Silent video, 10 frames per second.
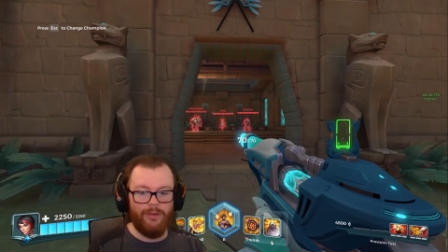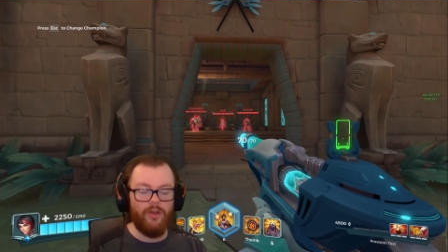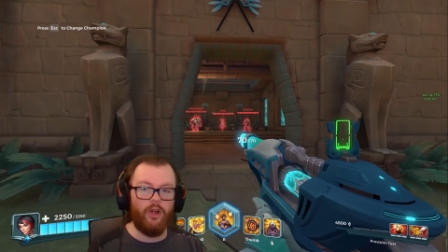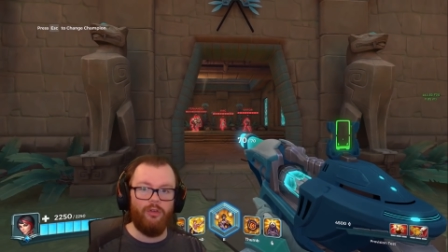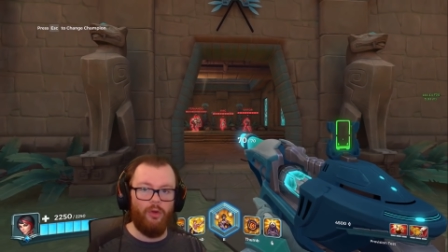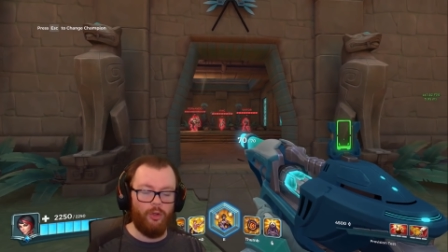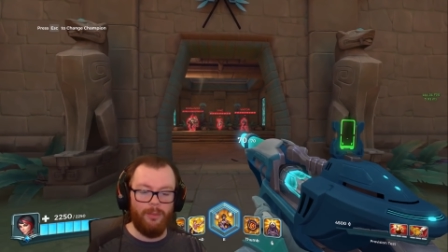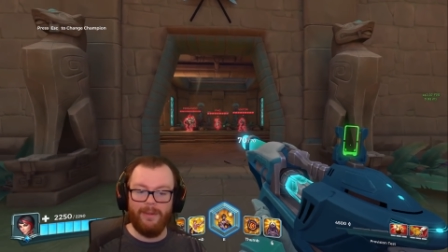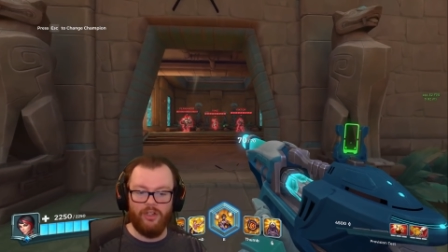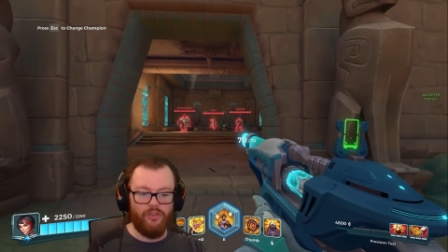very vulnerable
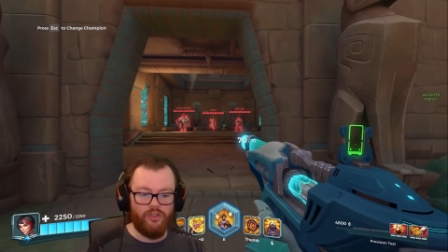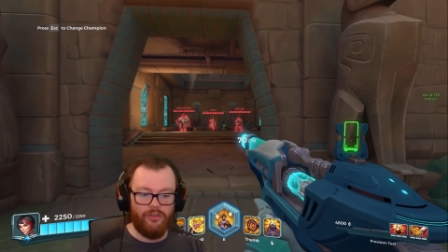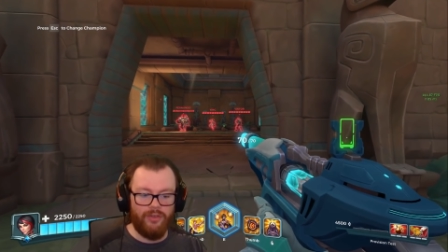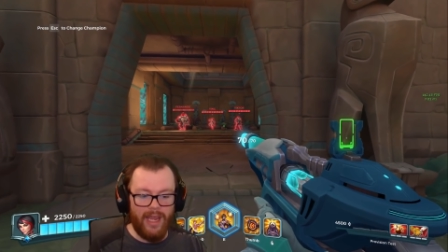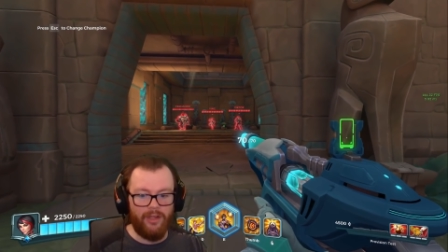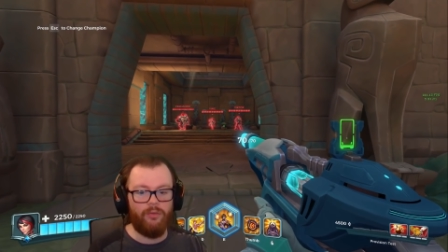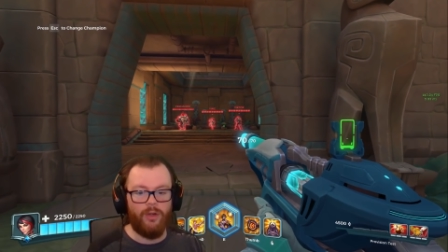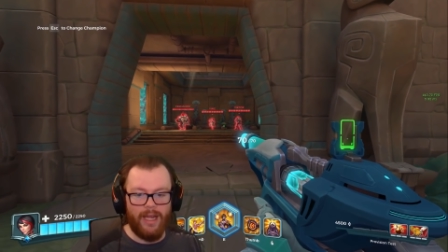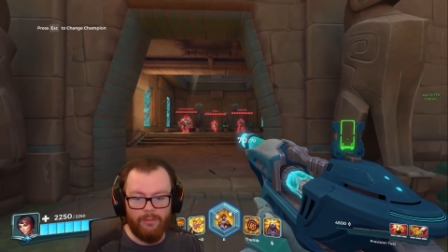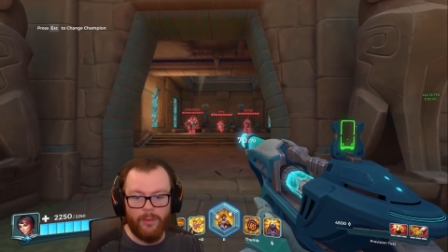because it just takes
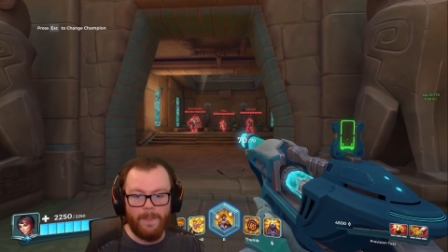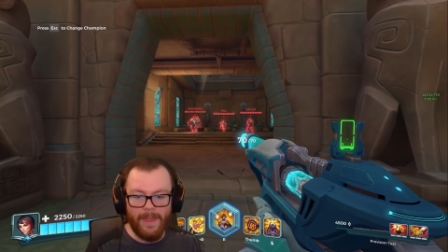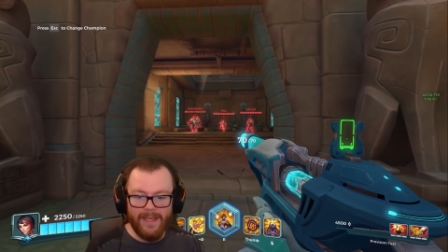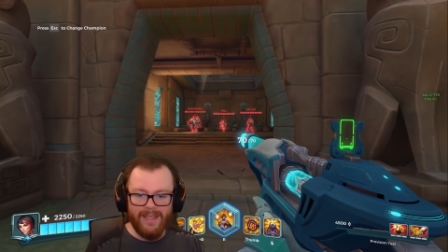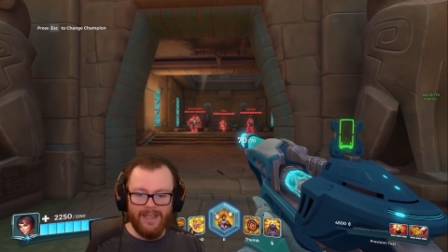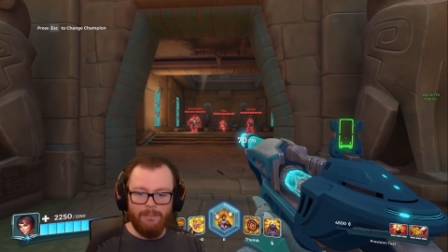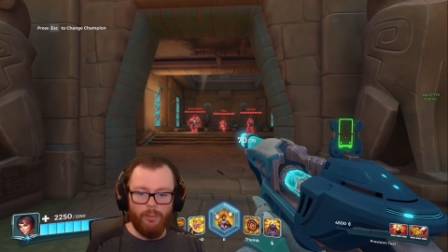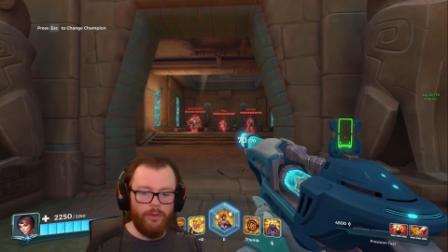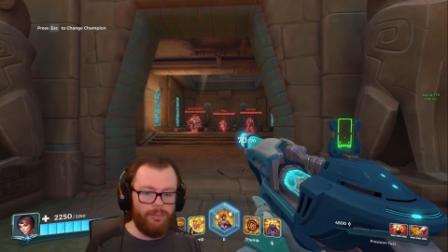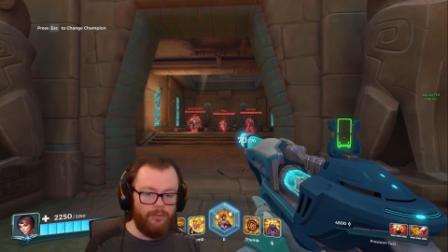forever. But
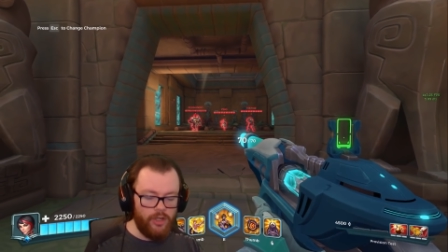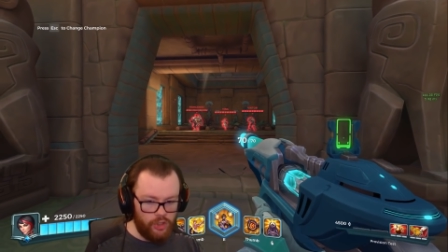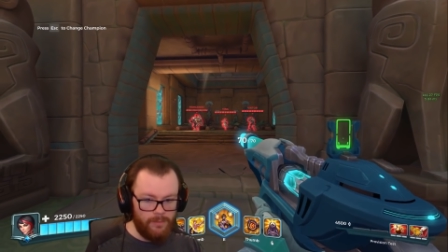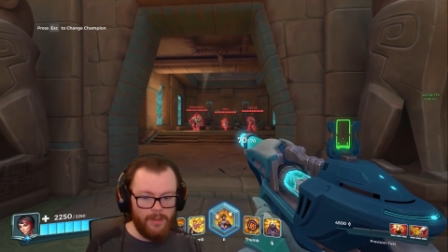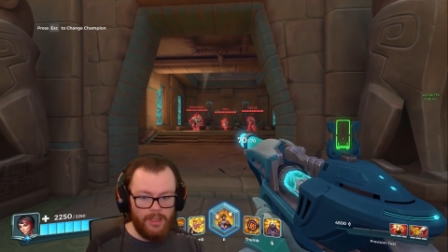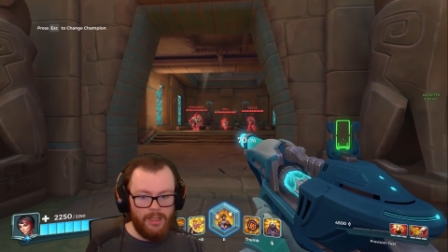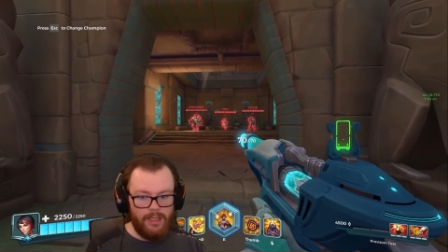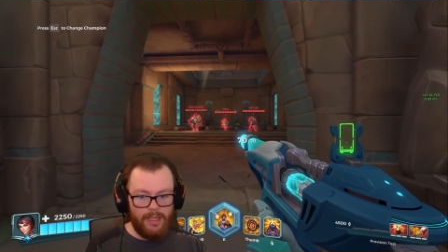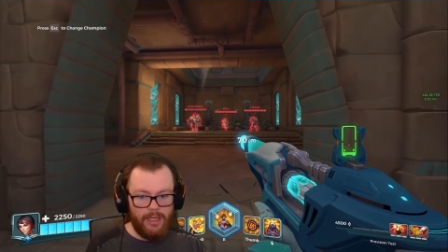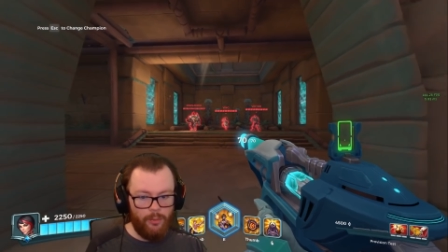with Provision,
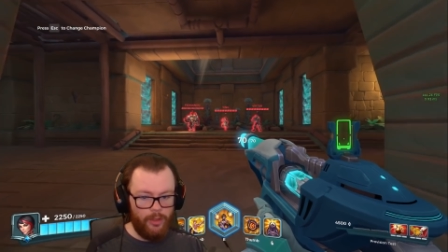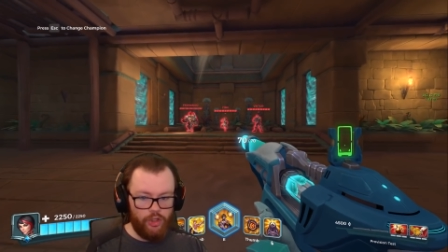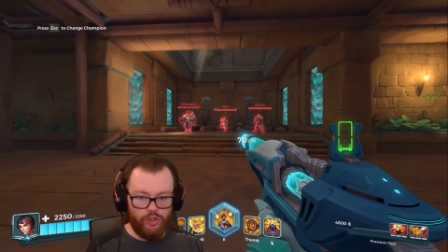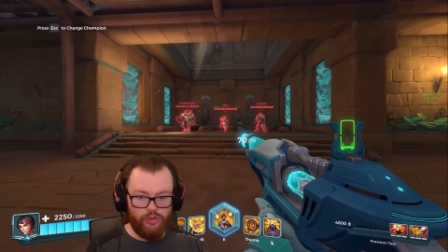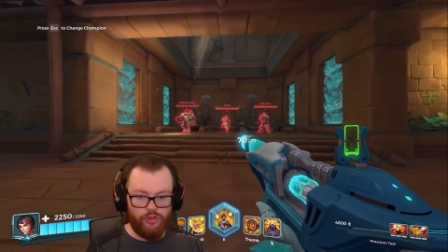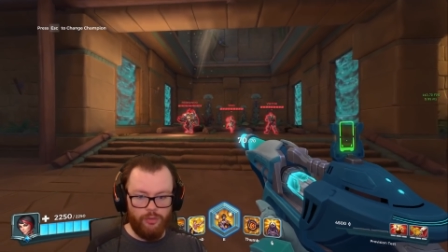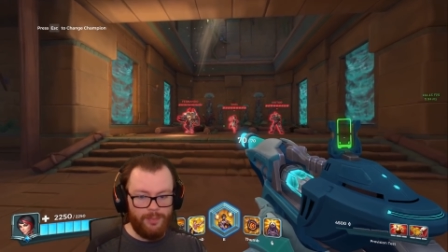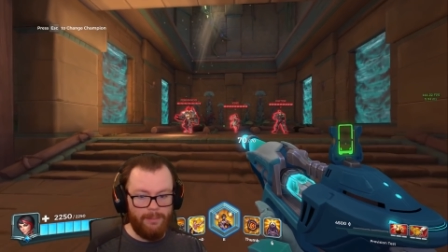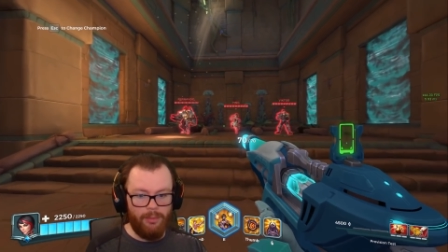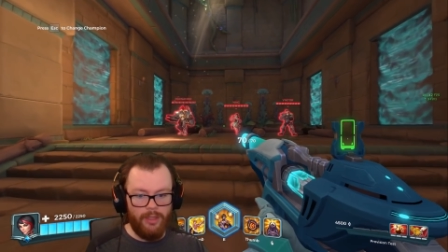uh, we can just shoot
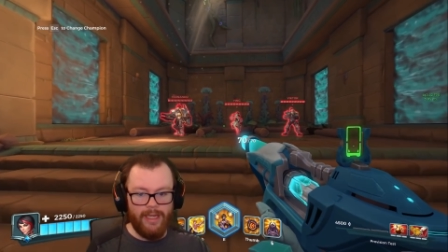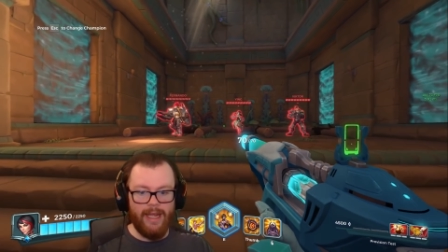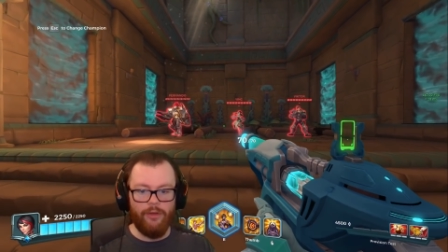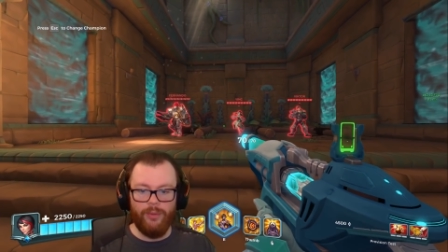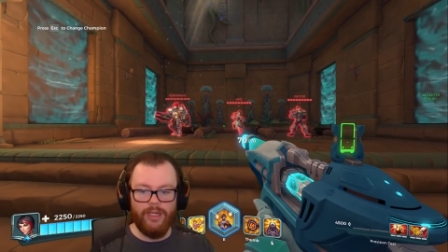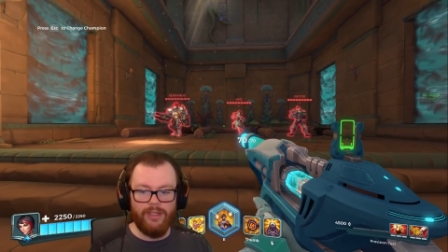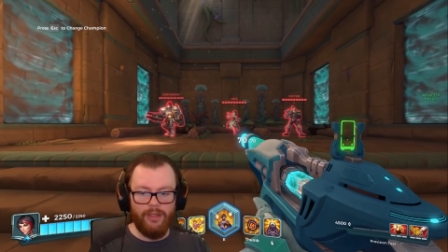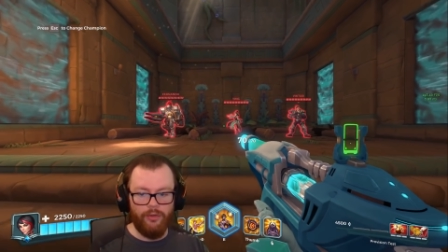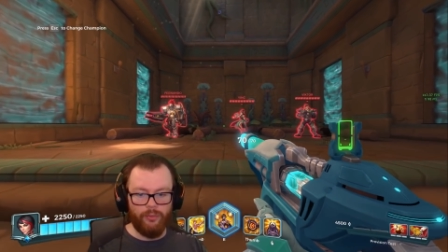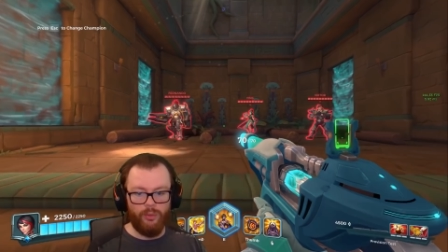people, and as we get
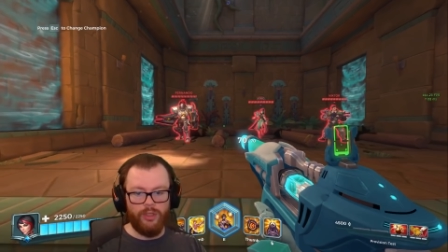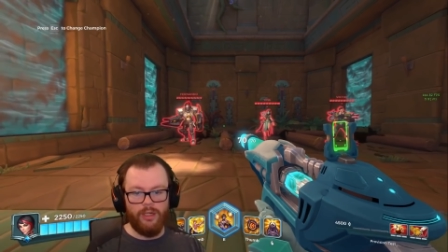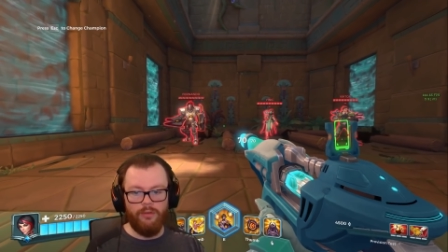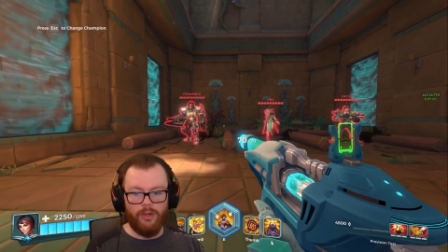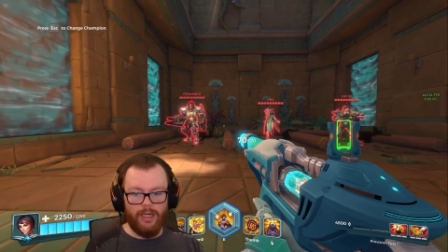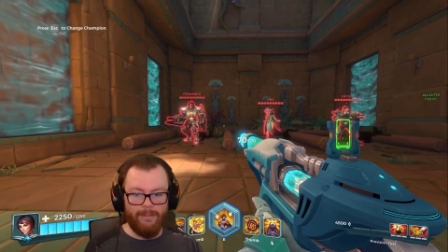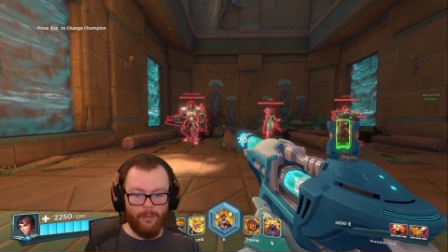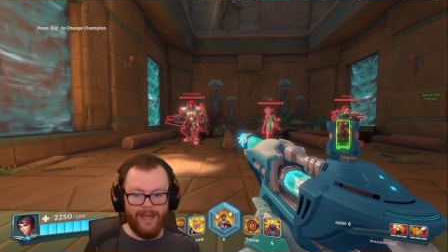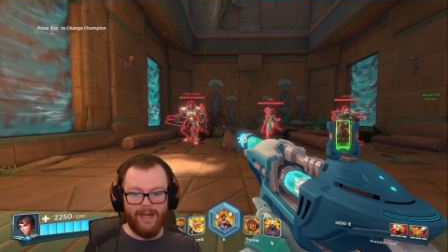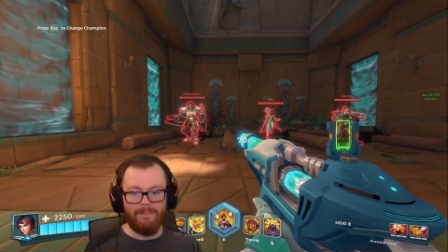kills, we'll get all of our ammo
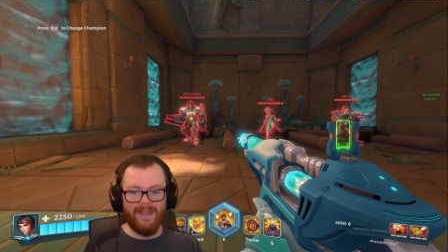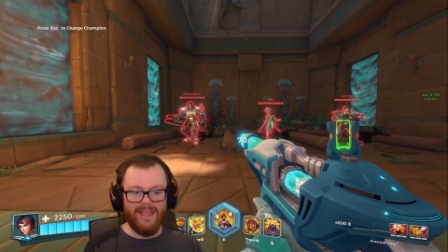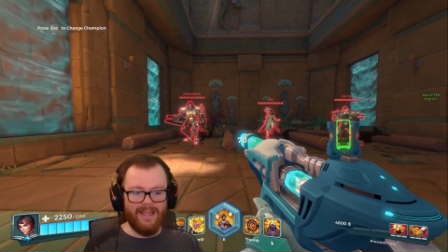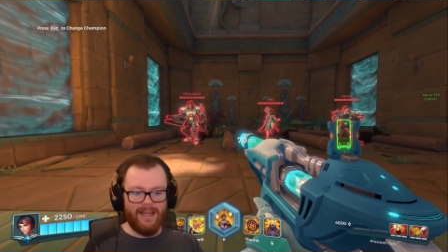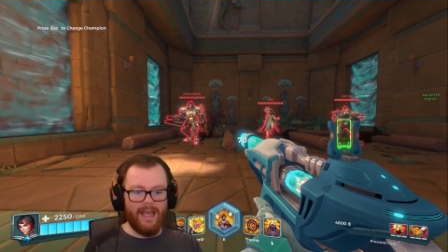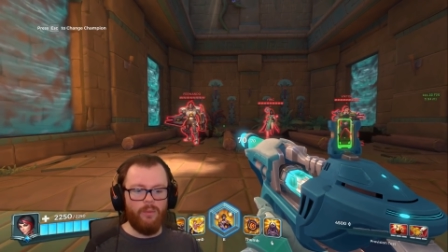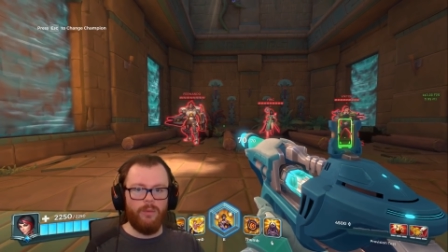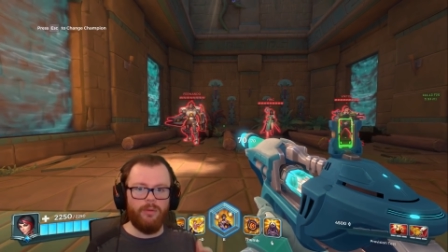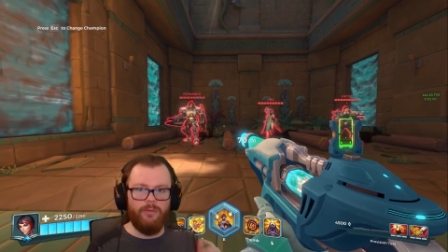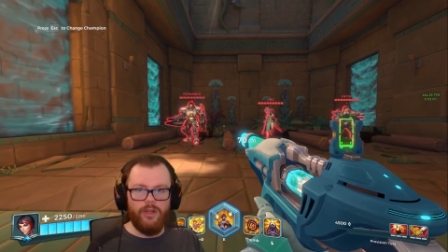back. Now,
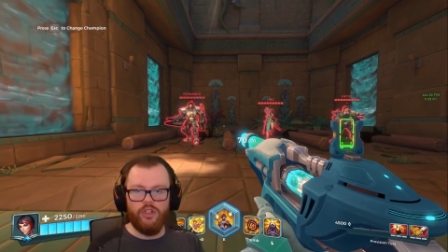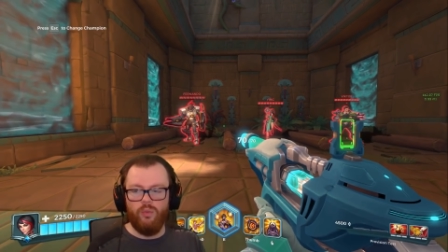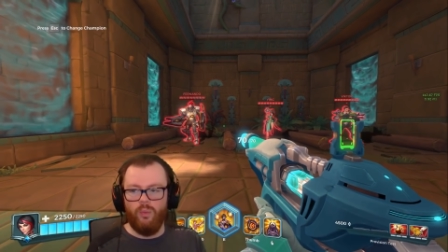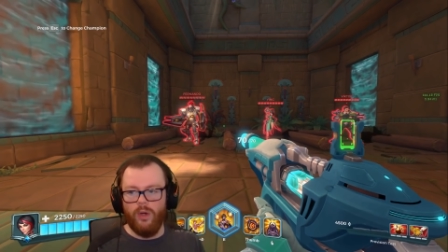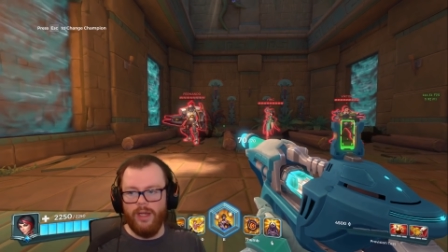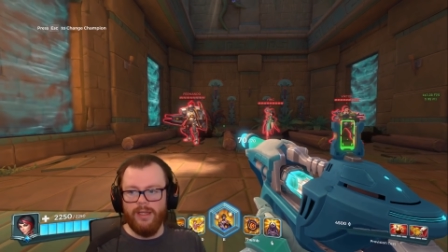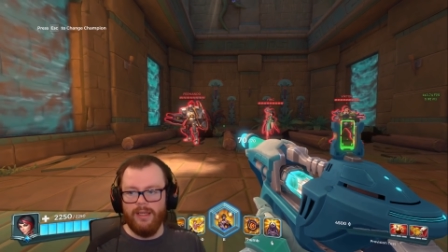with Provision 1,